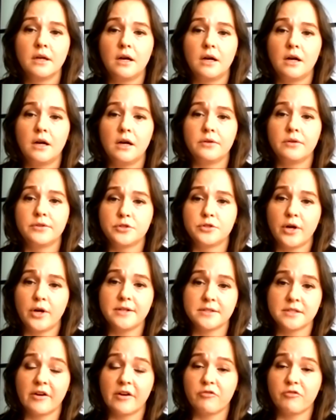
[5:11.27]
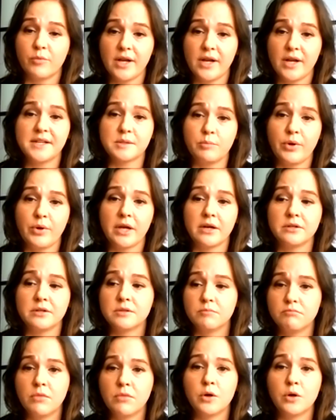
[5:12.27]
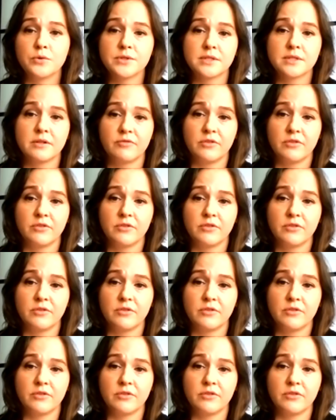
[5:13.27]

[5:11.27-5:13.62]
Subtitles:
The Chinese government has banned most